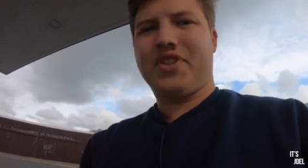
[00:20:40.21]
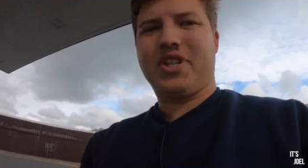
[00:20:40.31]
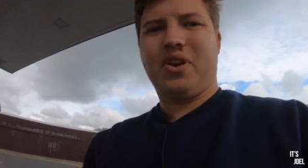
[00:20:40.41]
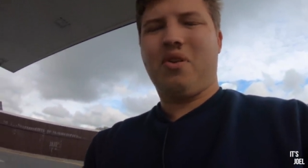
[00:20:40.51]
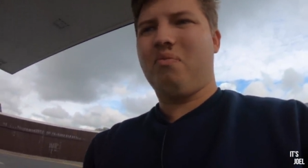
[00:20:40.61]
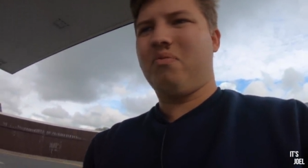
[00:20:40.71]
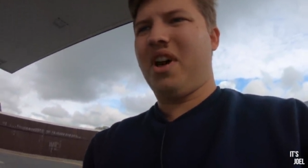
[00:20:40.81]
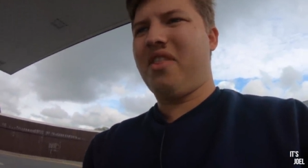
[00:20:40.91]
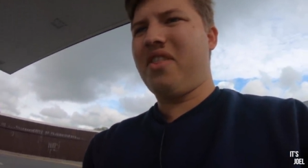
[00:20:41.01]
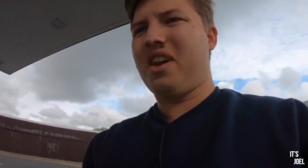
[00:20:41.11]
So
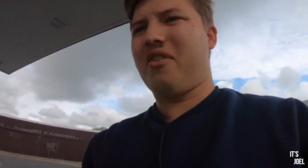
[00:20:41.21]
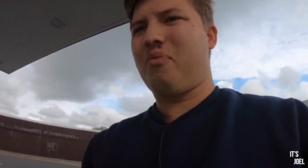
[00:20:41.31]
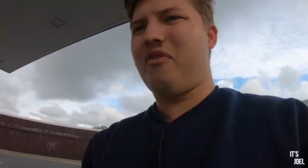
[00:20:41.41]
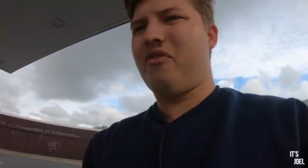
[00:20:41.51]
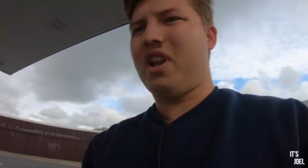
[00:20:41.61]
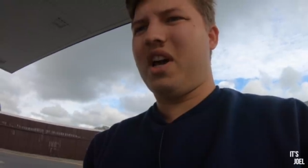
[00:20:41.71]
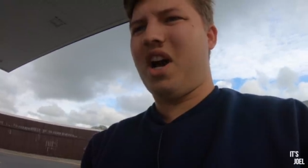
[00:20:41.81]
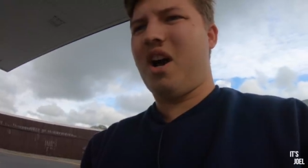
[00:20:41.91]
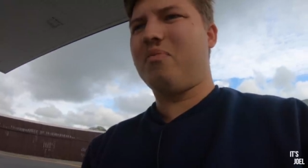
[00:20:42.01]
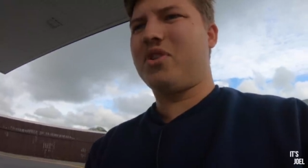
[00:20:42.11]
I think if we fill it
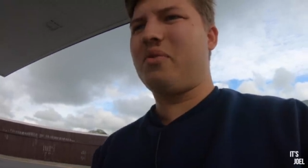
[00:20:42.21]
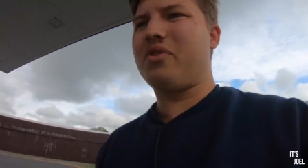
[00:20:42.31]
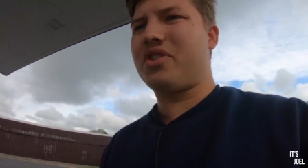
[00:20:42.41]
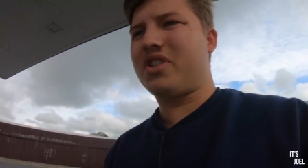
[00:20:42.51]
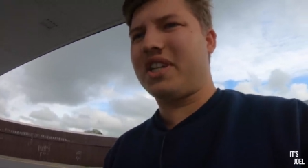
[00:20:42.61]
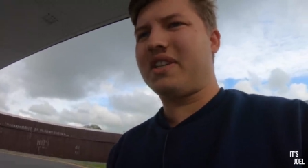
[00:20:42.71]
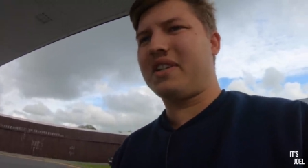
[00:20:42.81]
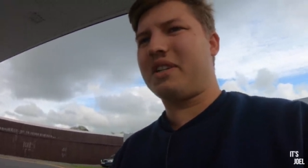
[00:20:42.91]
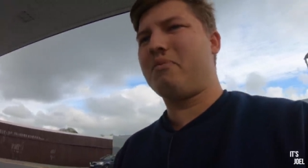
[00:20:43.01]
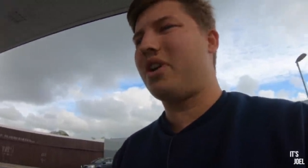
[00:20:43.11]
up
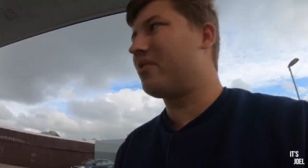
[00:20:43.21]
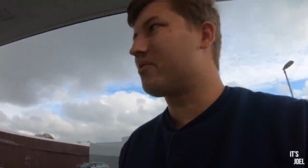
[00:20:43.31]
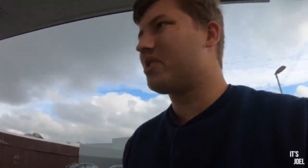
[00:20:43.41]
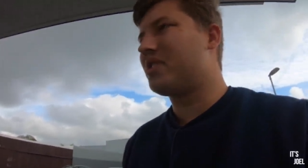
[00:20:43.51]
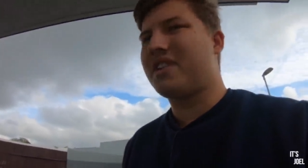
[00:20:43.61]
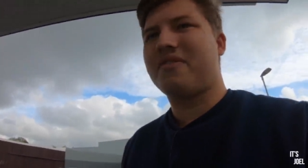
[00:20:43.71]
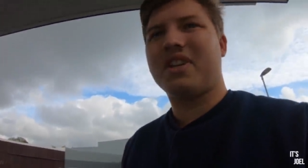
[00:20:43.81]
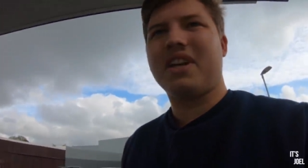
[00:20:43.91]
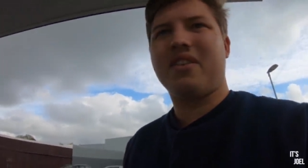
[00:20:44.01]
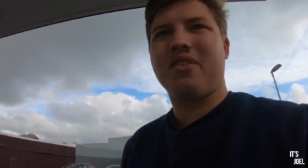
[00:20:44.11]
266 miles. We should
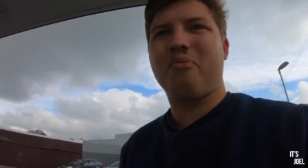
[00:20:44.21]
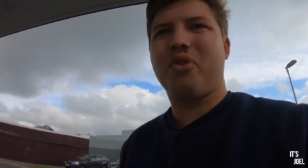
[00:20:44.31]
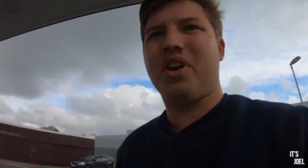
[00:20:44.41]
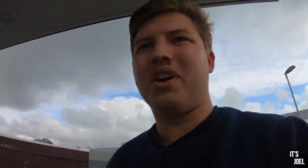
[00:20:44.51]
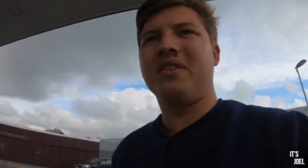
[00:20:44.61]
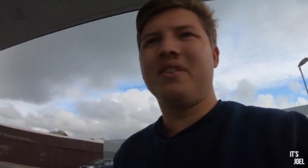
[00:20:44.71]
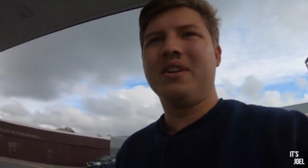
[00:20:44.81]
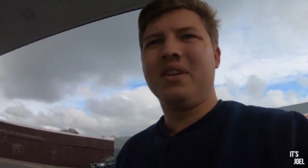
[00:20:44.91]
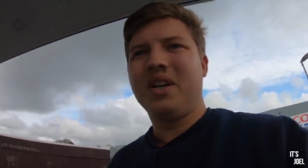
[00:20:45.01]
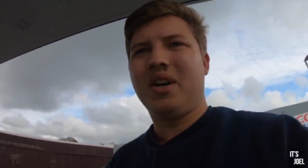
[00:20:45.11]
definitely get home on it.
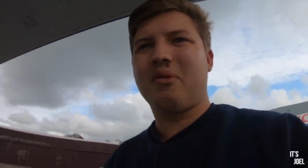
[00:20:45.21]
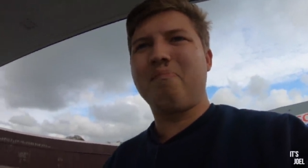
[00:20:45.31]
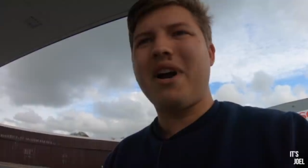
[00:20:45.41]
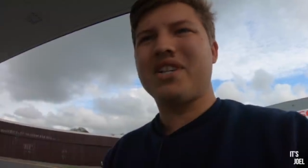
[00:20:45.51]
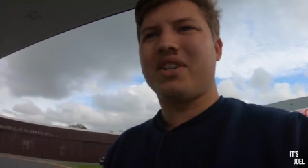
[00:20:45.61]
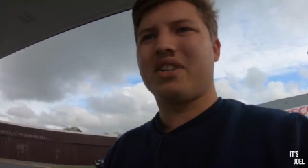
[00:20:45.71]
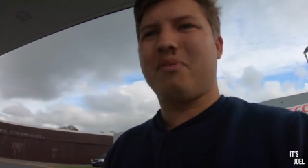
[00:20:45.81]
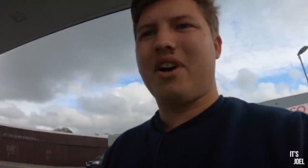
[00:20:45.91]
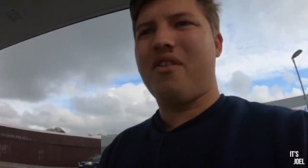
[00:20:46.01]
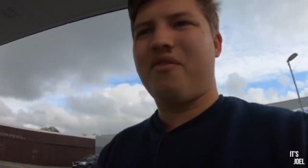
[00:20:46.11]
I'd imagine
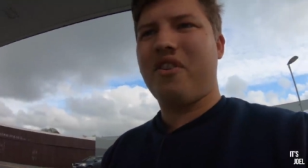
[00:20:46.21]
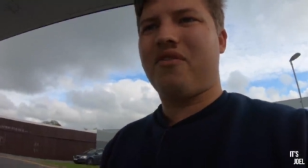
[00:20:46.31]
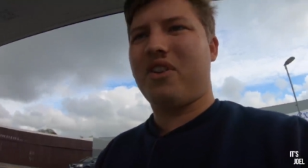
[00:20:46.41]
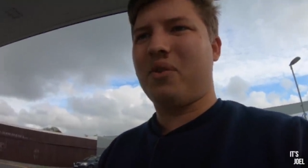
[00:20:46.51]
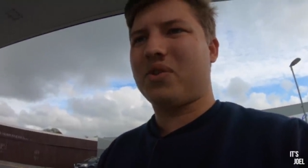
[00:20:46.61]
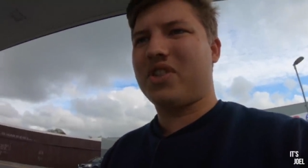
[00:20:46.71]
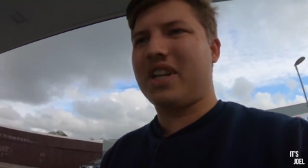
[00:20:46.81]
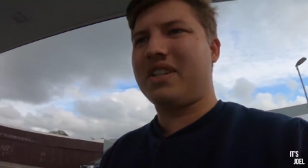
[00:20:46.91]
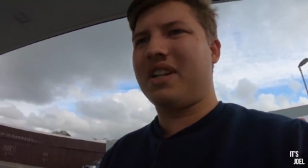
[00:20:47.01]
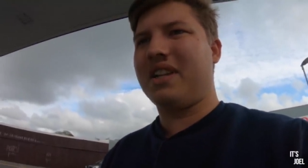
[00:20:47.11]
it's about a 50 or
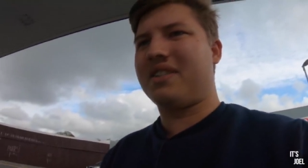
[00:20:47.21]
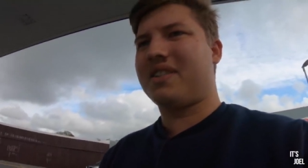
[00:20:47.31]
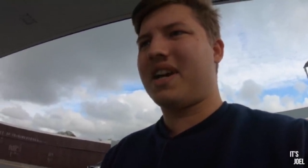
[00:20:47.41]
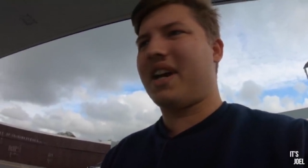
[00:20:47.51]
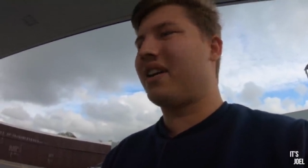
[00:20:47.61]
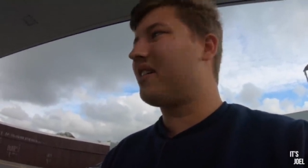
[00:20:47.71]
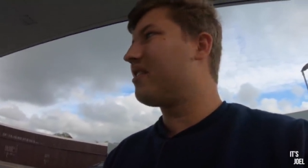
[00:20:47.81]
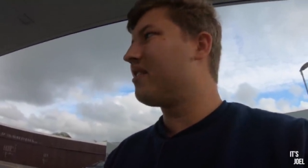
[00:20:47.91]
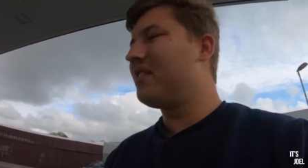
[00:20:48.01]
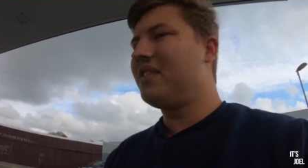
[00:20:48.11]
60 litre tank,
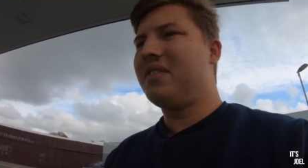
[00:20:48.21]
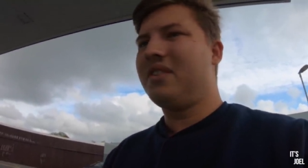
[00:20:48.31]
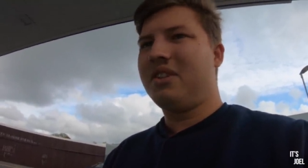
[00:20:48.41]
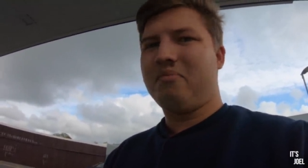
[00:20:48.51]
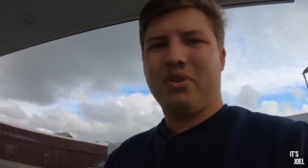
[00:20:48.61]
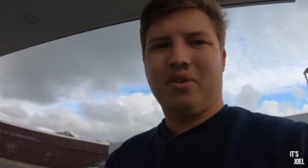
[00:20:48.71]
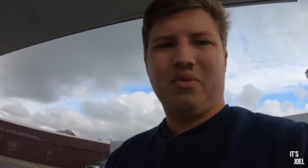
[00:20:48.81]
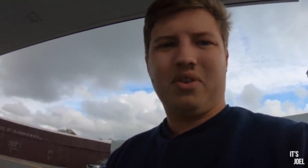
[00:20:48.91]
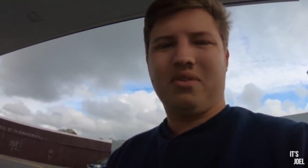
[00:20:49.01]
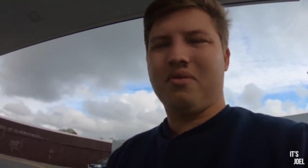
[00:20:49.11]

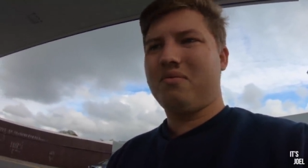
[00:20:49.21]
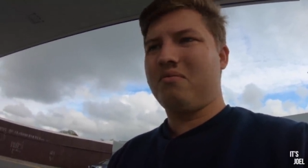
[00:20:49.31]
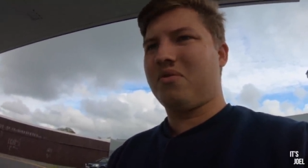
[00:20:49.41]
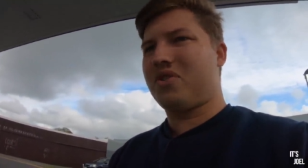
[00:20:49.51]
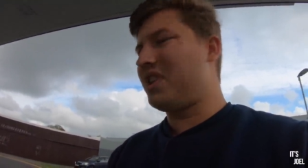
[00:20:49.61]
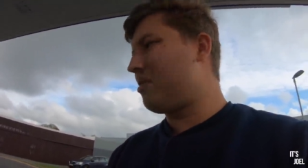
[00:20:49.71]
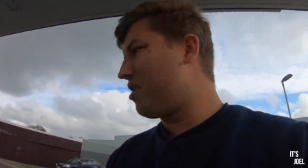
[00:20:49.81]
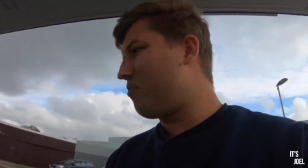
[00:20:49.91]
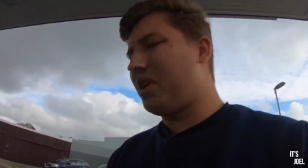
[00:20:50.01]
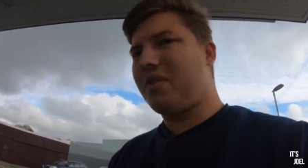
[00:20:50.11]
but we'll, we'll see,
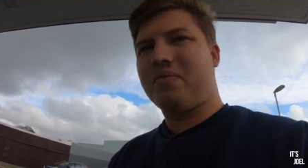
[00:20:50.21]
won't we?